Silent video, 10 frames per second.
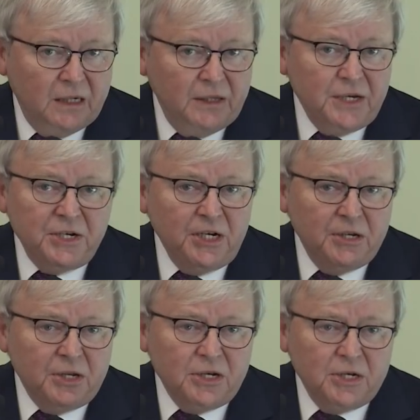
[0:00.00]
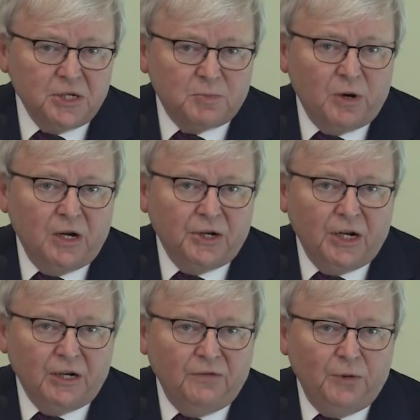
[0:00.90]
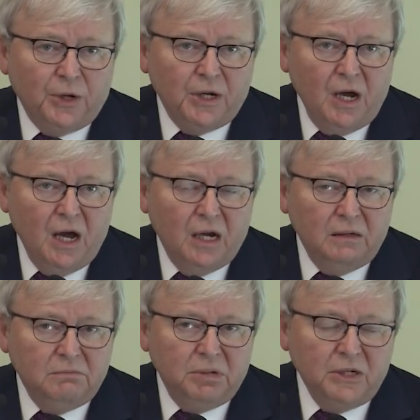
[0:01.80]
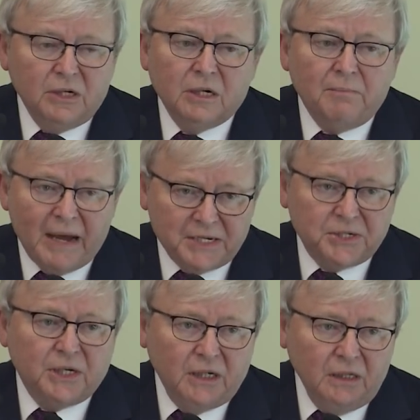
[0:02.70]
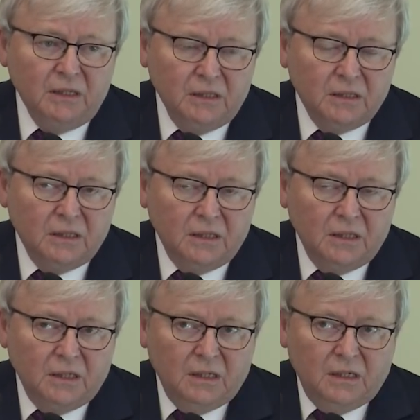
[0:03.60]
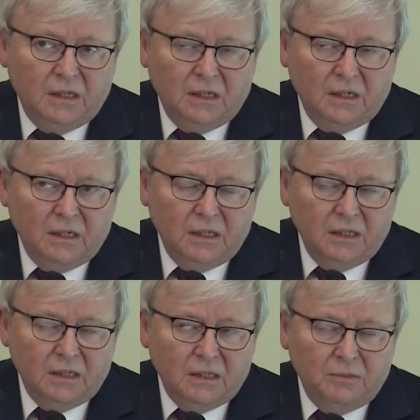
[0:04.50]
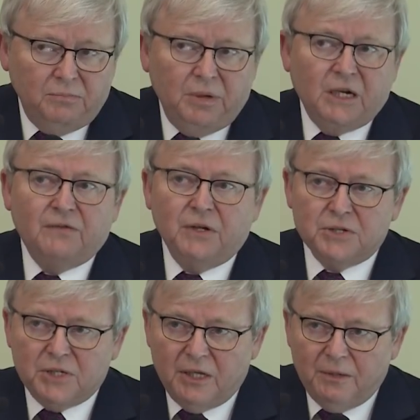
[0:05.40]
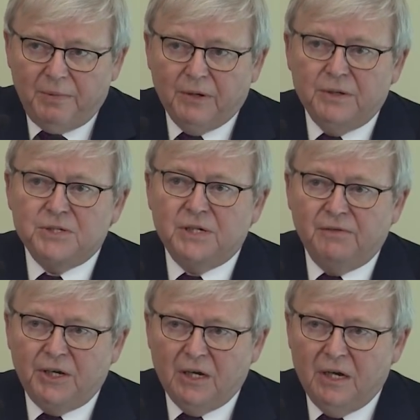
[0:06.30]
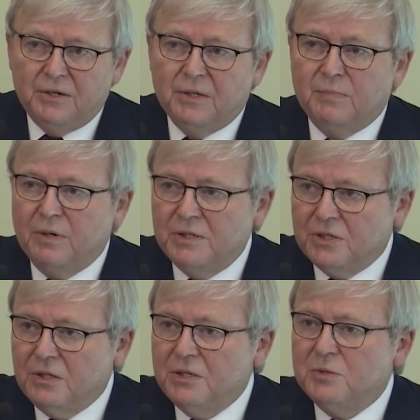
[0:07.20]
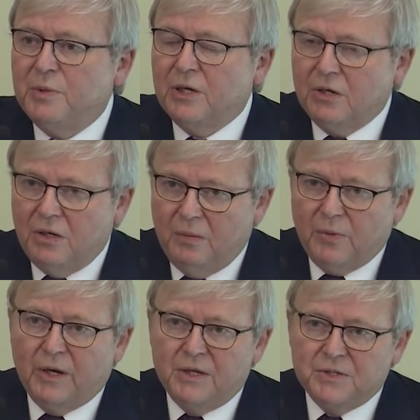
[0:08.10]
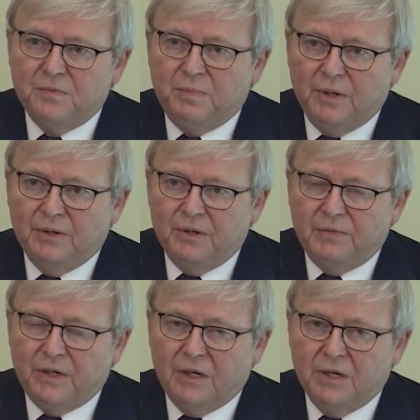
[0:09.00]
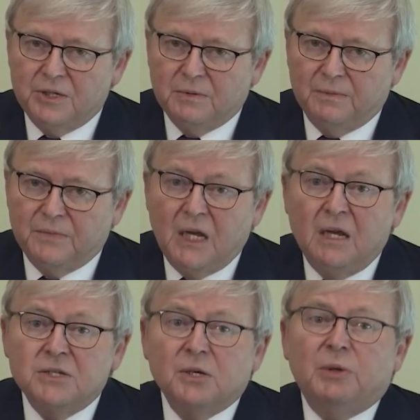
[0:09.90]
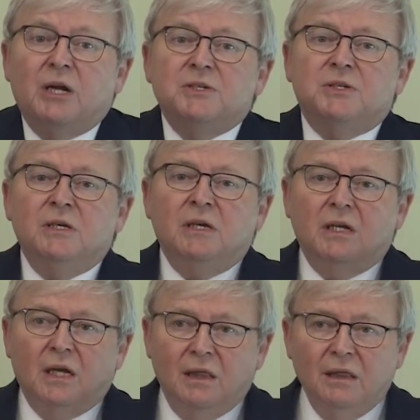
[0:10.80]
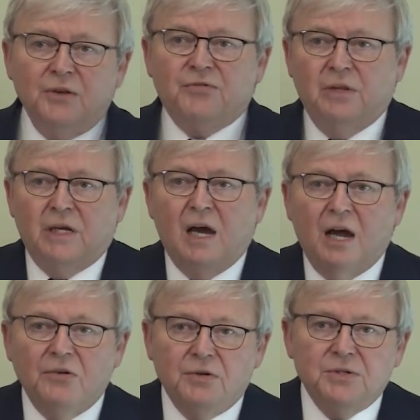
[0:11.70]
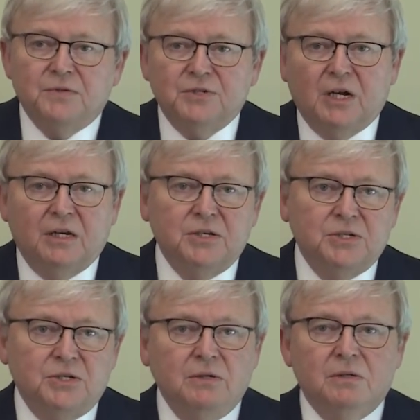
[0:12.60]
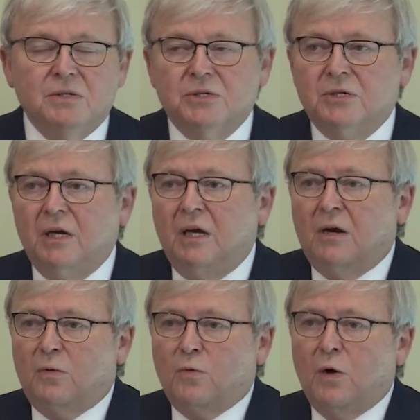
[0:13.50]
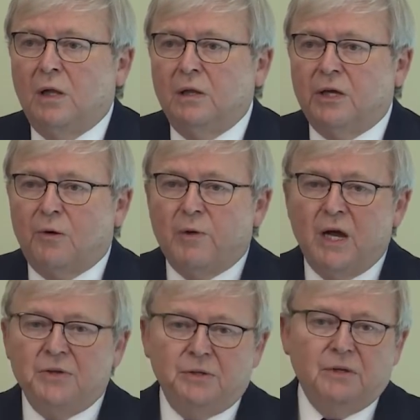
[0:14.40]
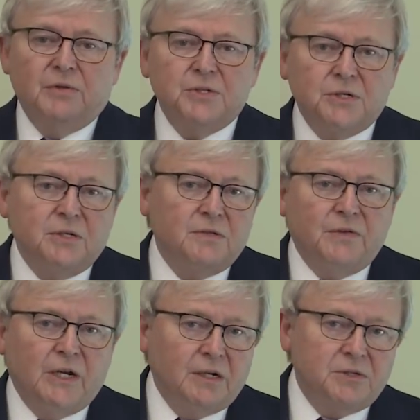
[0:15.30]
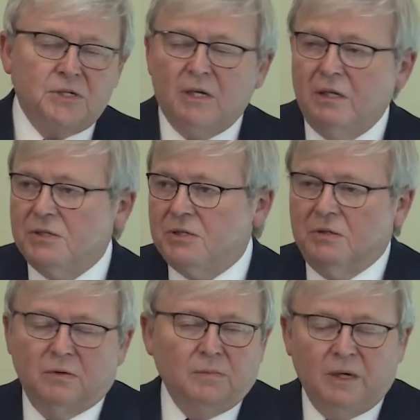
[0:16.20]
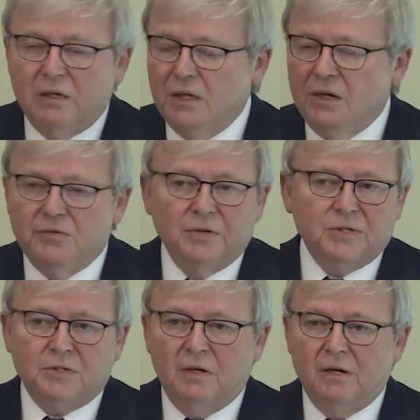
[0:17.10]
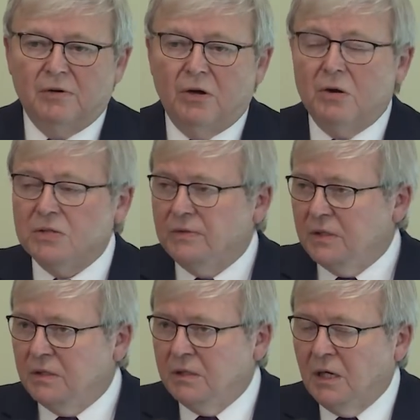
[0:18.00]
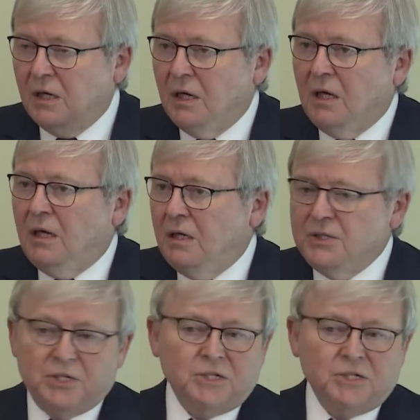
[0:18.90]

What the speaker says: They did in the years prior to 1949, but not at a mass scale. But I've got to say, in the period 79 to the present, this has been a comprehensive period of engagement. So when I see literally hundreds of Chinese students rolling around the universities of the United States or in my own country, Australia, or at Oxford, it's